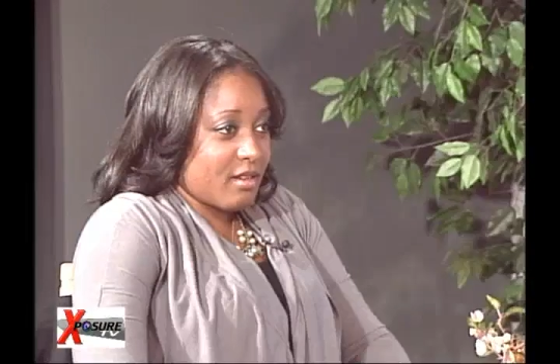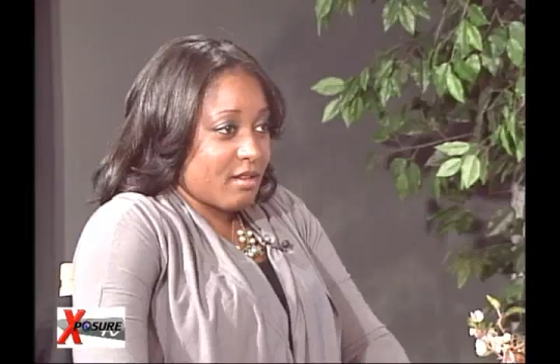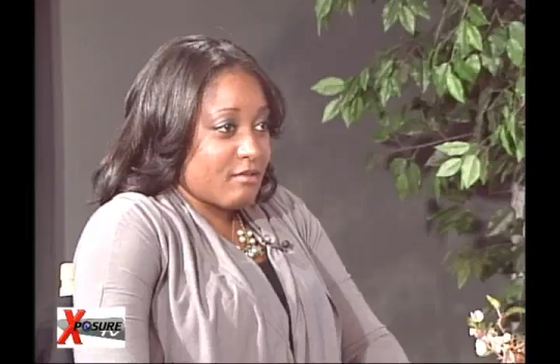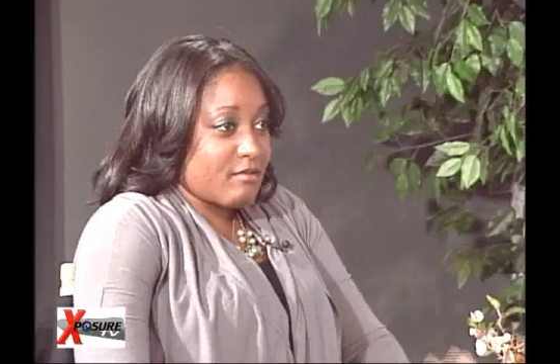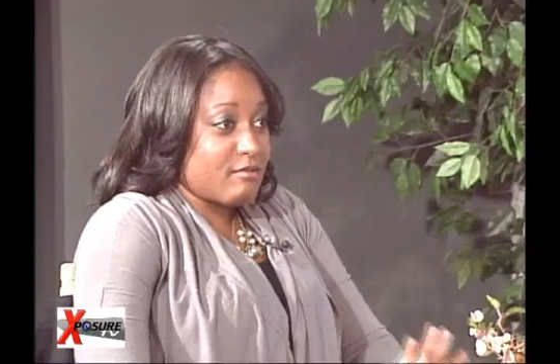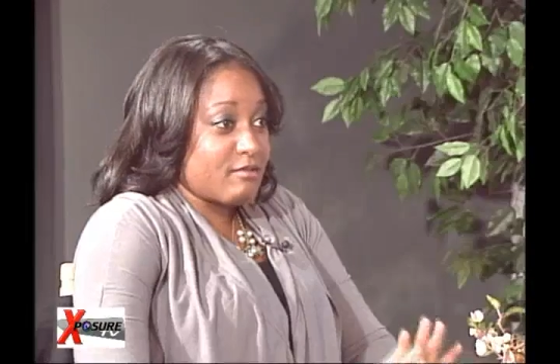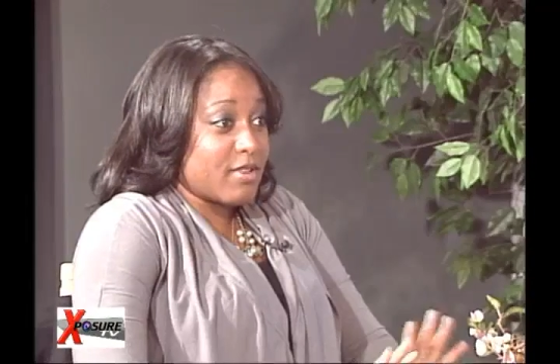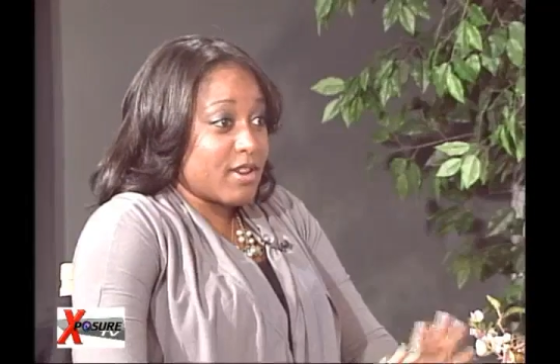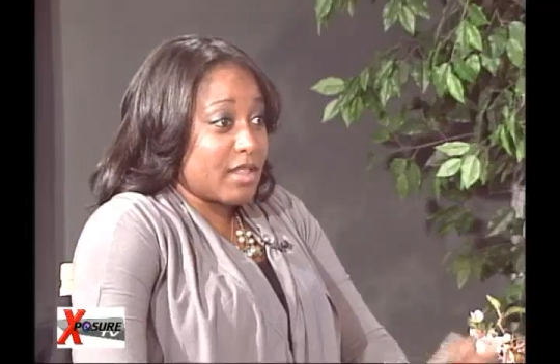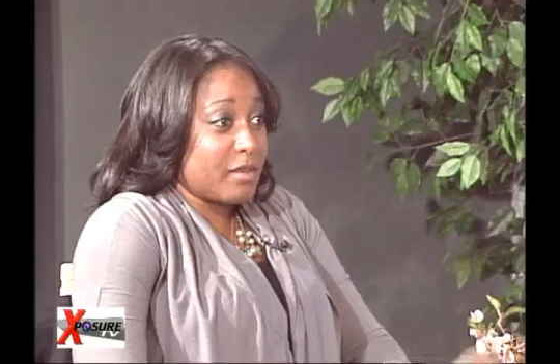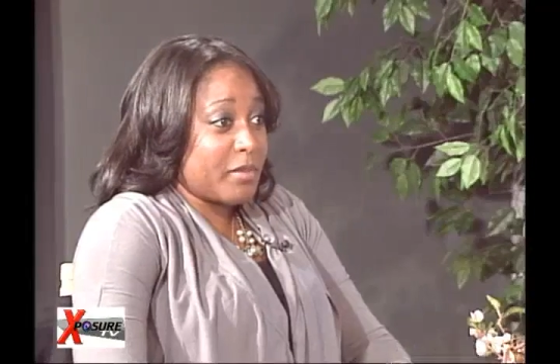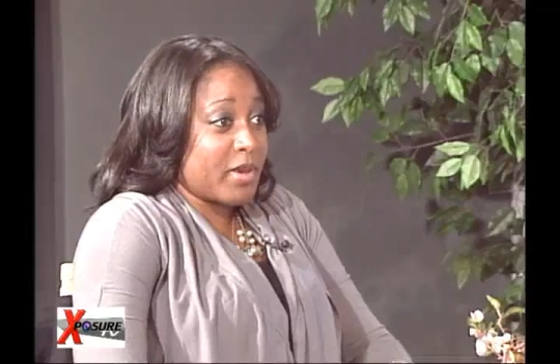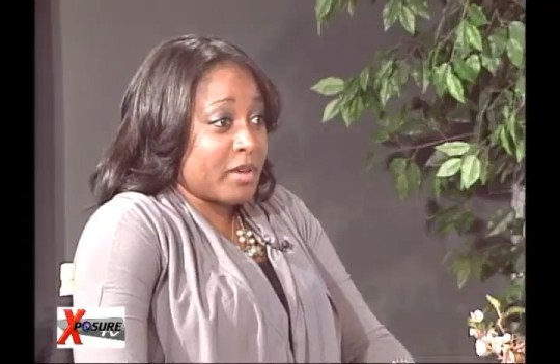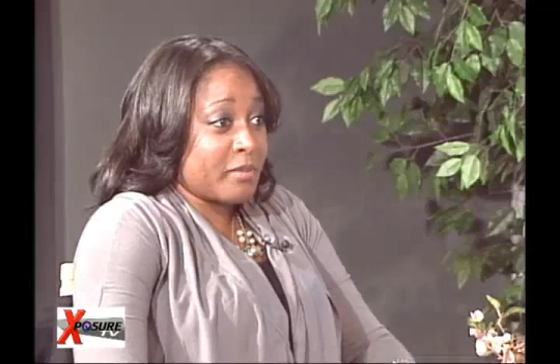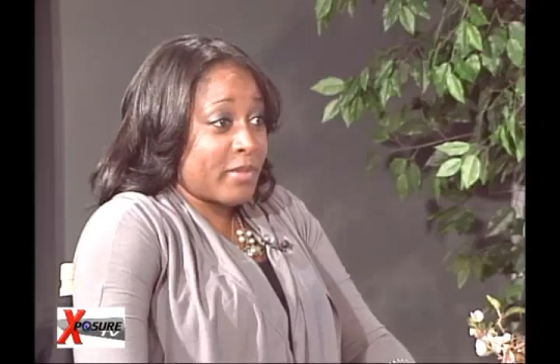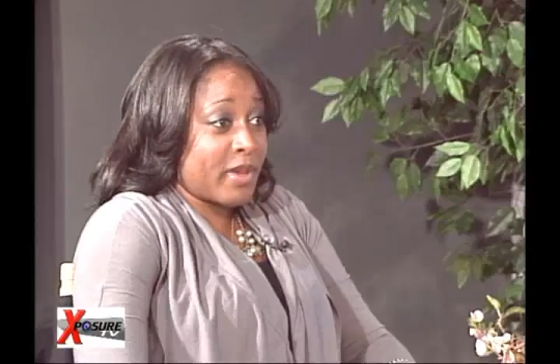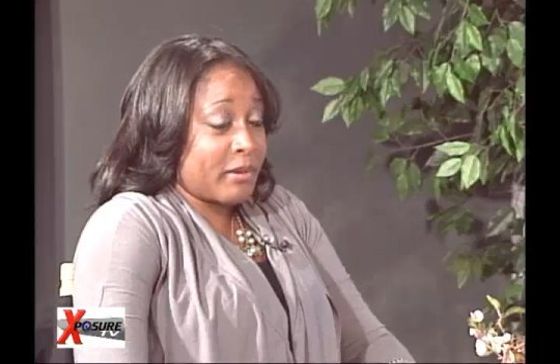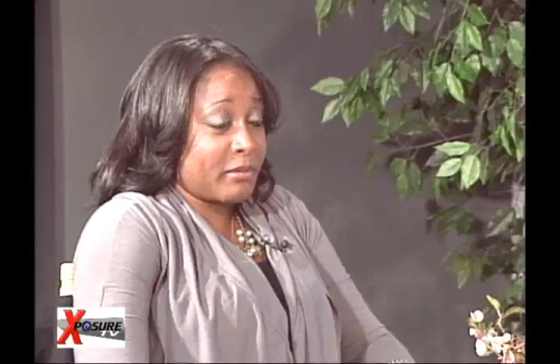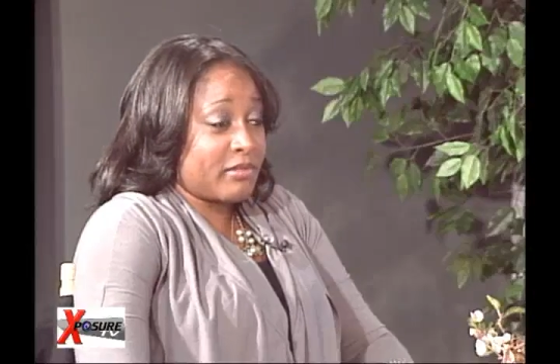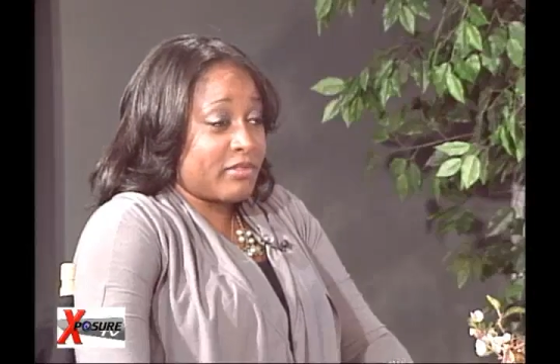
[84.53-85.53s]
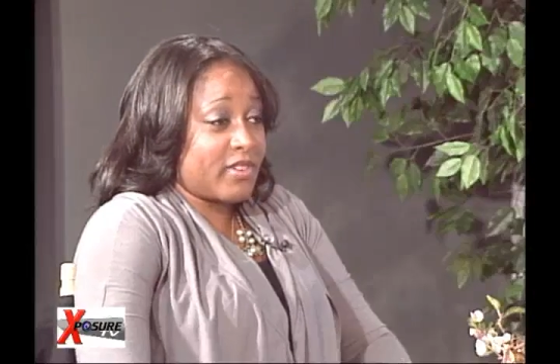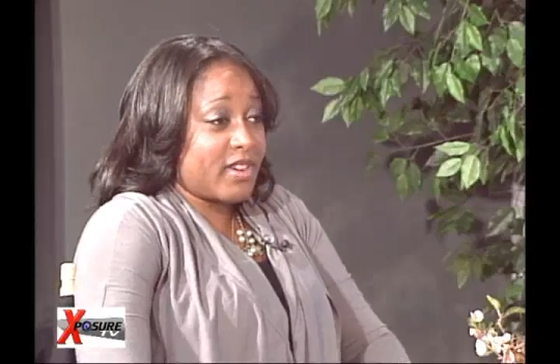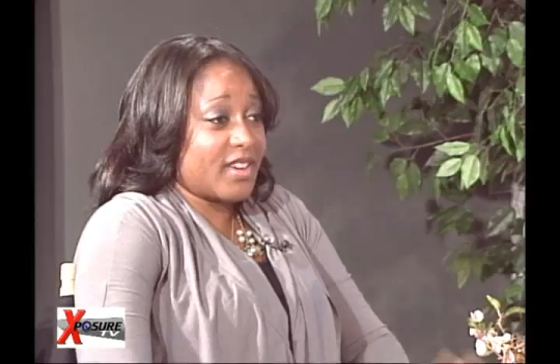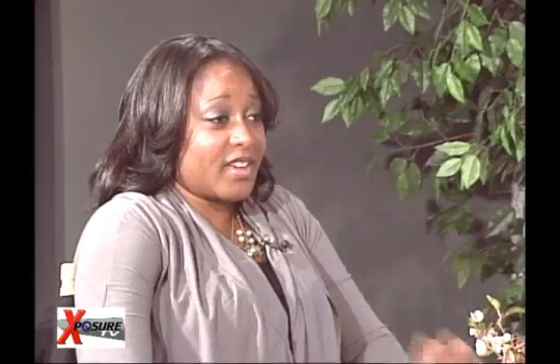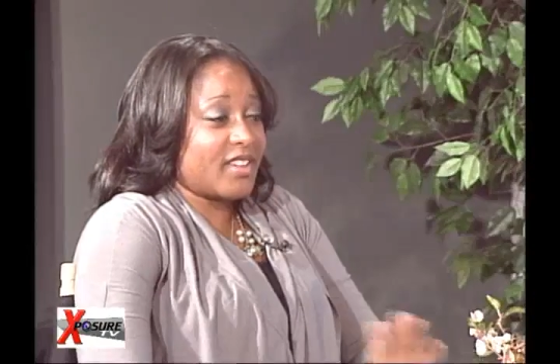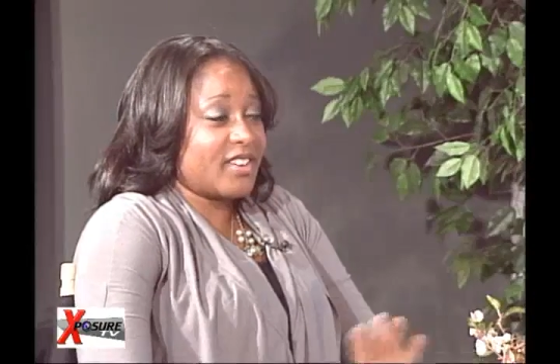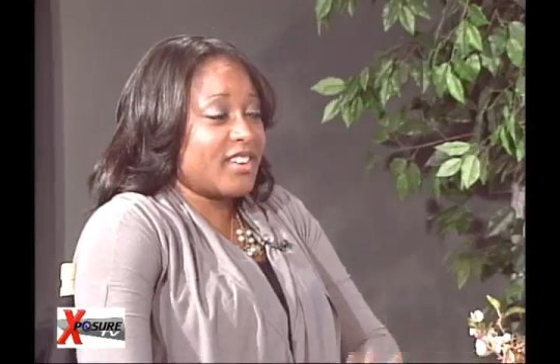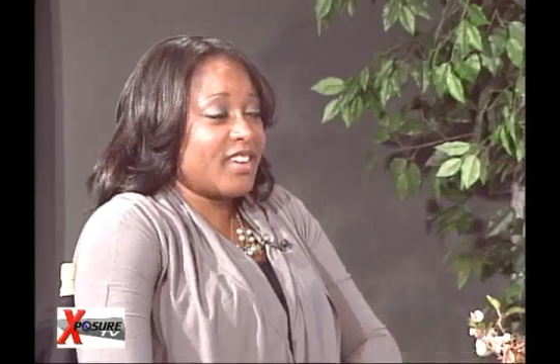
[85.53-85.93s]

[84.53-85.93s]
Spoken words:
Really big Bama fan.